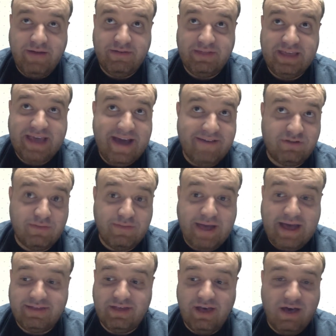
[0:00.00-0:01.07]
with the
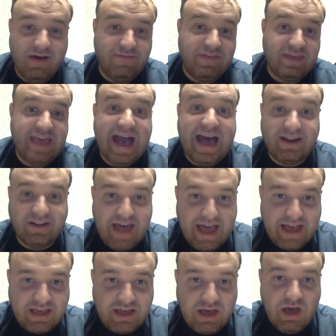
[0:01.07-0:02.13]
aftermath of the
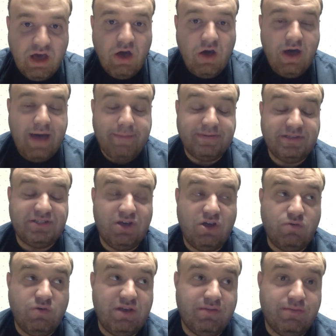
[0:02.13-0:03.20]
Cadillac
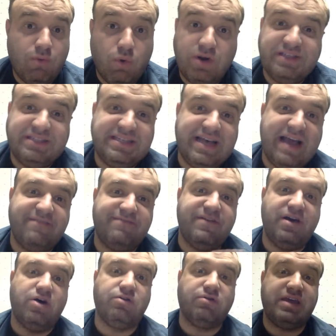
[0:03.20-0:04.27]
episode with Morty
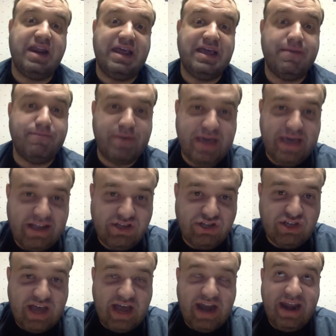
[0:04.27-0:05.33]
Seinfeld getting
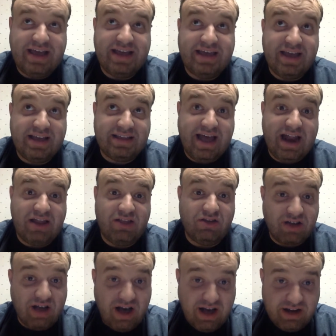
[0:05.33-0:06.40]
impeached and they get kicked out of
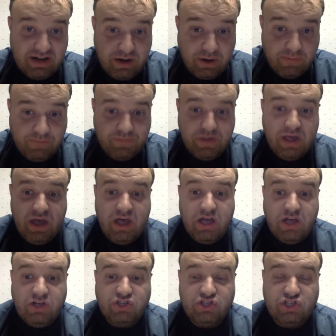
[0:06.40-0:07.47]
their condo.
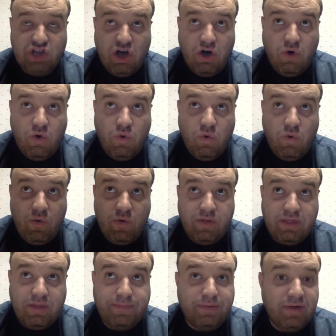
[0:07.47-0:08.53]
So
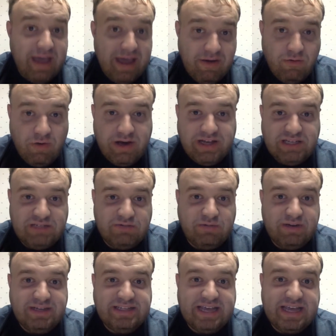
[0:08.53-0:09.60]
the plan was
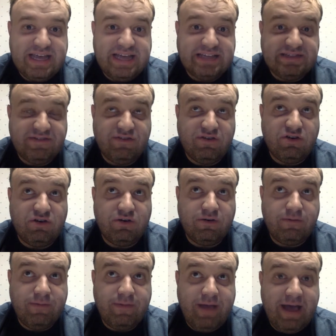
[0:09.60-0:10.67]
I guess
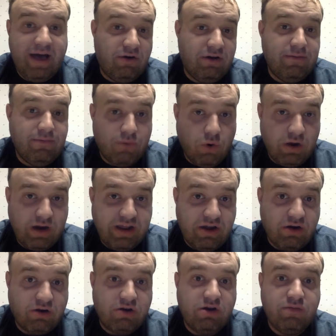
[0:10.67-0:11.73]
for Helen and Morty,
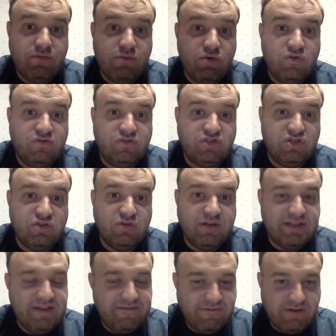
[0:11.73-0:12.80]
they're going to move to
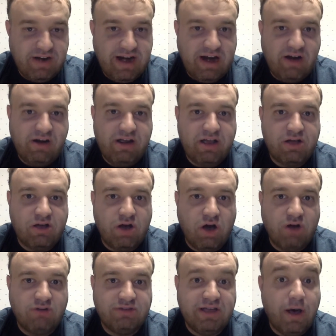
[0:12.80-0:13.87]
a different area
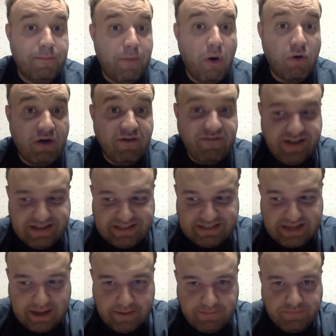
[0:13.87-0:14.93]
called Del Boca
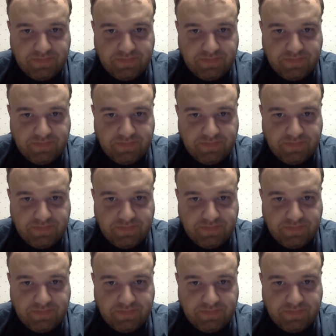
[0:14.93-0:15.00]
Vista.